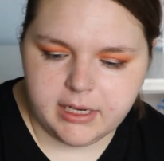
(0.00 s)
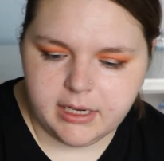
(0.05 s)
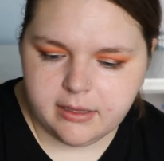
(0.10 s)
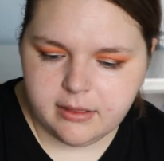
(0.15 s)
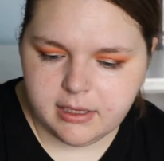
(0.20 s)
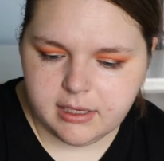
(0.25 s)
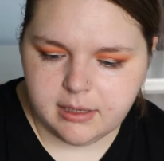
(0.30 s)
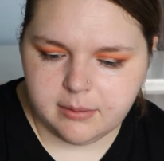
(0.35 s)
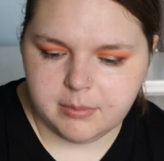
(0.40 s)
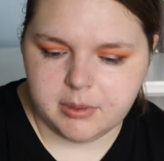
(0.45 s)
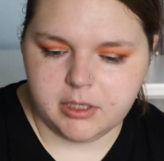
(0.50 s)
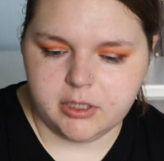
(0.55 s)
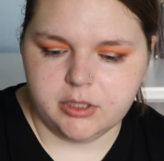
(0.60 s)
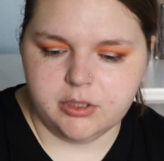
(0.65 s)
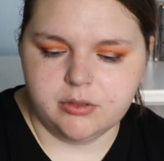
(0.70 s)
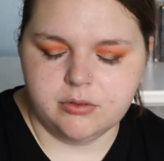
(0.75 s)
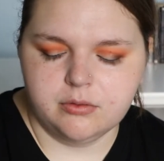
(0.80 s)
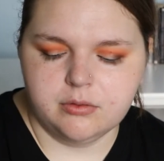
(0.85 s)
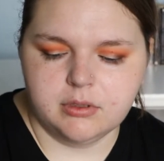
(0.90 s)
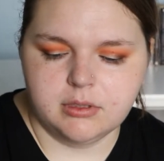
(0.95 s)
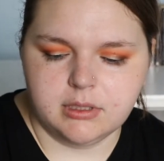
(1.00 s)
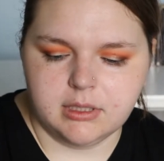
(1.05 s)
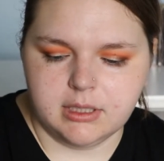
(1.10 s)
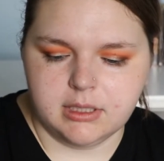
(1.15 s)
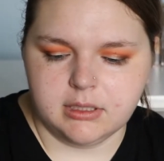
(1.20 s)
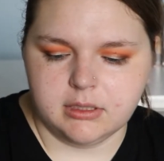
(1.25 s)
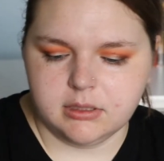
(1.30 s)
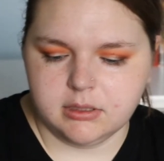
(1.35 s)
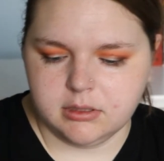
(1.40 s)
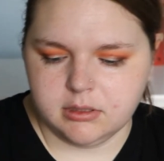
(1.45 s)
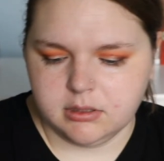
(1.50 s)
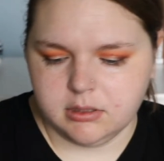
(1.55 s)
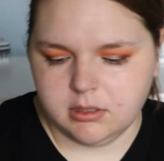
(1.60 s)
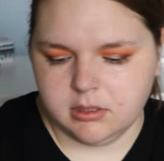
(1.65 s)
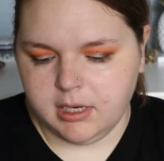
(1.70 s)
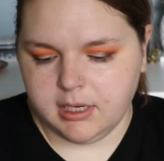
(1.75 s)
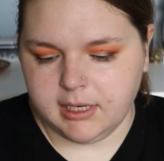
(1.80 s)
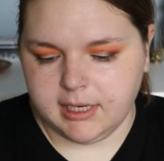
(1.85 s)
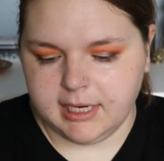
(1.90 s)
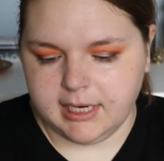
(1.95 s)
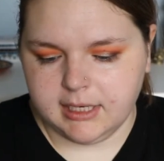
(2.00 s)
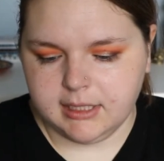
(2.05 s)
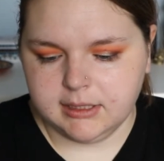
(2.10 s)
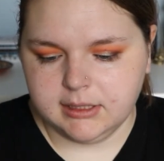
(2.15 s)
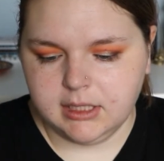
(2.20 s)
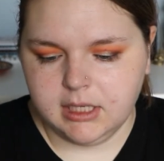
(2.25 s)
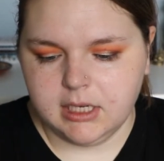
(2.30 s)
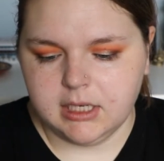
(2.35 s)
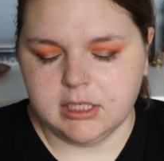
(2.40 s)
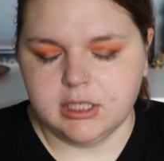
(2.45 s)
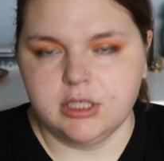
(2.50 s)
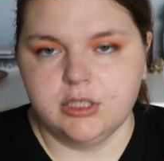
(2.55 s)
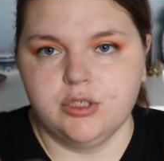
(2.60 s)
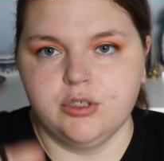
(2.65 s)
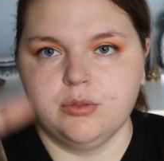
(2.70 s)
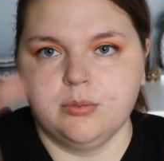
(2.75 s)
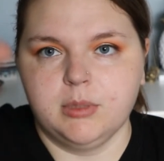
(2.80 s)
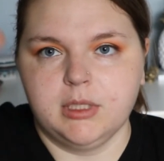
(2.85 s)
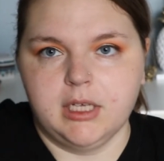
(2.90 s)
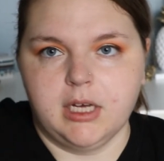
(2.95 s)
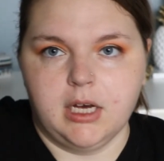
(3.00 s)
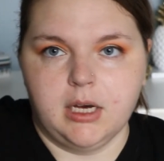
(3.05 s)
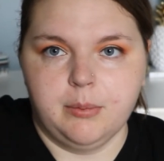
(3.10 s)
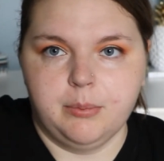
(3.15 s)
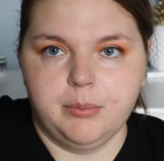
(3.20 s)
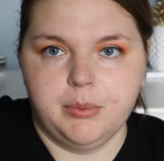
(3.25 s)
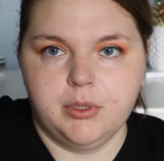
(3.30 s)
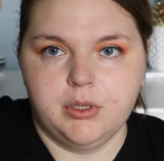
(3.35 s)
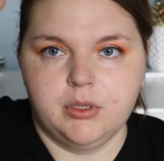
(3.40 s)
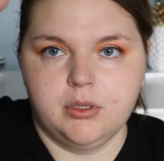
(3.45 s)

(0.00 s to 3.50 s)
I think I'm going to use this NYX Honey Do Me Up.